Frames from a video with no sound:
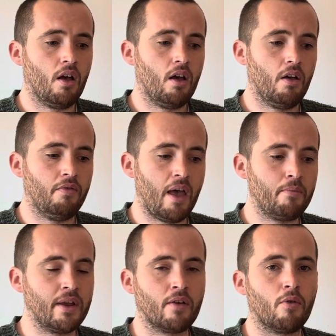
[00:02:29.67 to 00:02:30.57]
They're
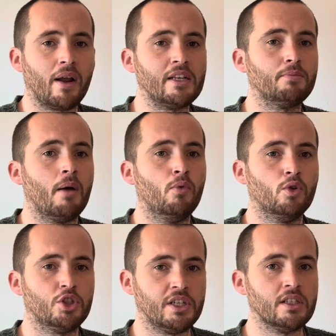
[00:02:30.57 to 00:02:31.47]
being replaced by
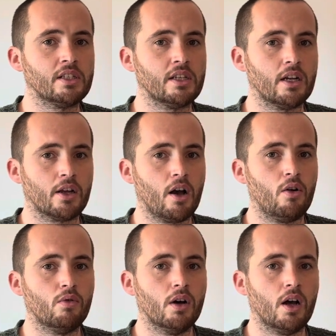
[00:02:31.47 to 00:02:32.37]
more Gene Stealer
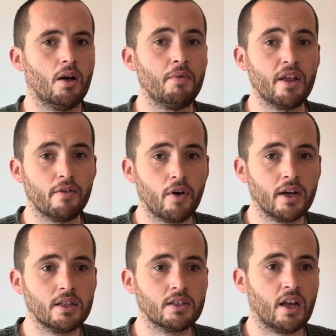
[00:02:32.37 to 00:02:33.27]
cult
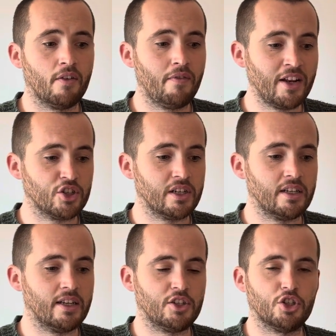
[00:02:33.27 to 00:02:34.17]
neophytes, and eventually
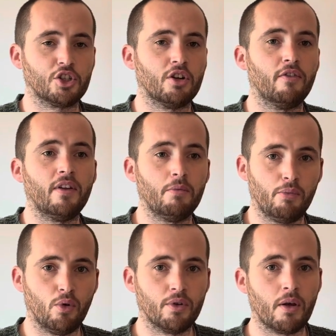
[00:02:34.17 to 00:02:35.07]
it's just going to flip the
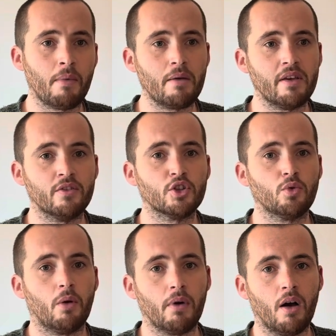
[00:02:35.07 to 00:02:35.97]
board and maybe even
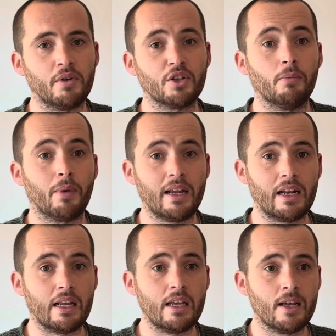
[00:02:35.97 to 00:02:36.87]
swap armies
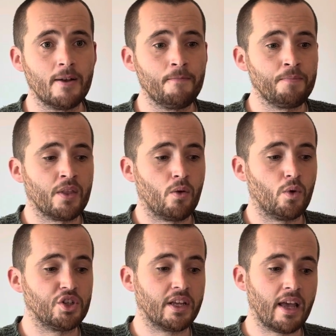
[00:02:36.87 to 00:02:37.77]
completely,
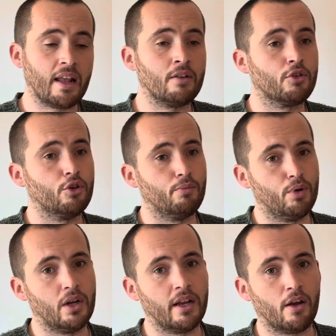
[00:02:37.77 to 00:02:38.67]
which again could
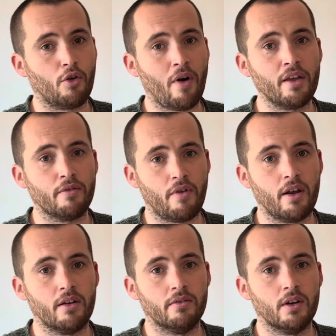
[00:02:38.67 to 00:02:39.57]
pull in a greater
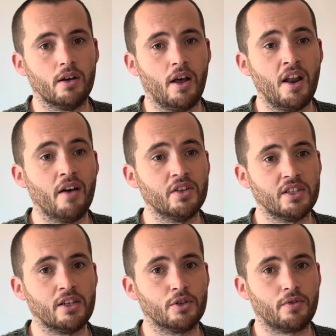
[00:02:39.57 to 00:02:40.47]
threat of another
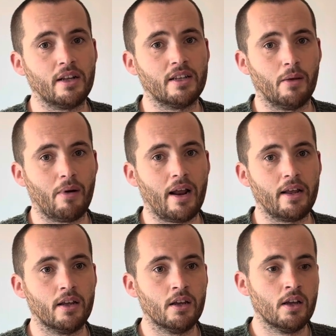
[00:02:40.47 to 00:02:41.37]
Xenos threat to the
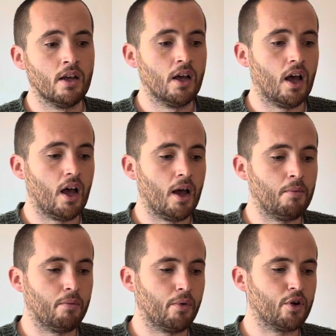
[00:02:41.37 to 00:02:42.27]
planet.
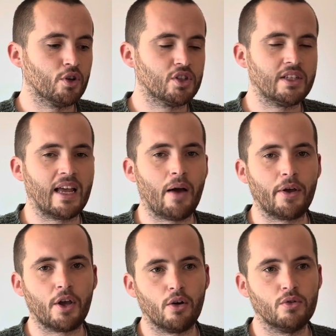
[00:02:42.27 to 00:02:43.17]
But we've got to see how
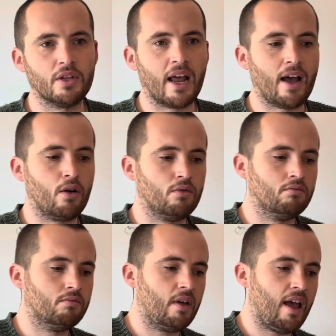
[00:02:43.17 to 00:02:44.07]
it goes and how
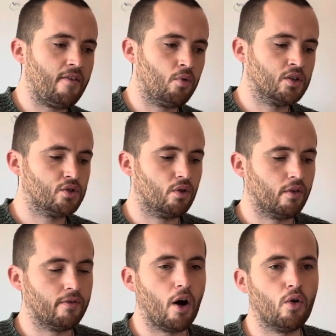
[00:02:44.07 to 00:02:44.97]
everyone sort
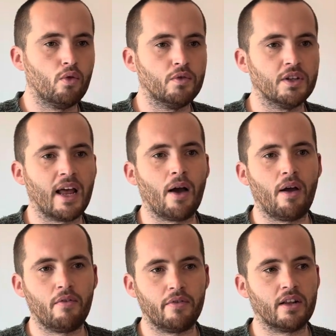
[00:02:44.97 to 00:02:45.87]
of evolves and how
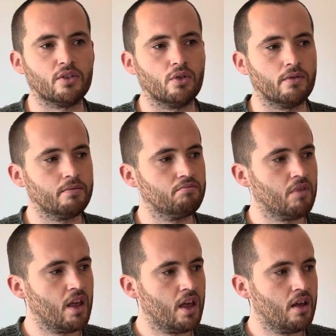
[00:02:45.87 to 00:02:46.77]
everything sort of
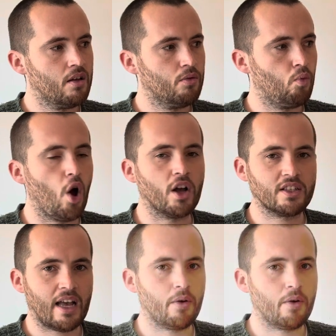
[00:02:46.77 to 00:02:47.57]
works out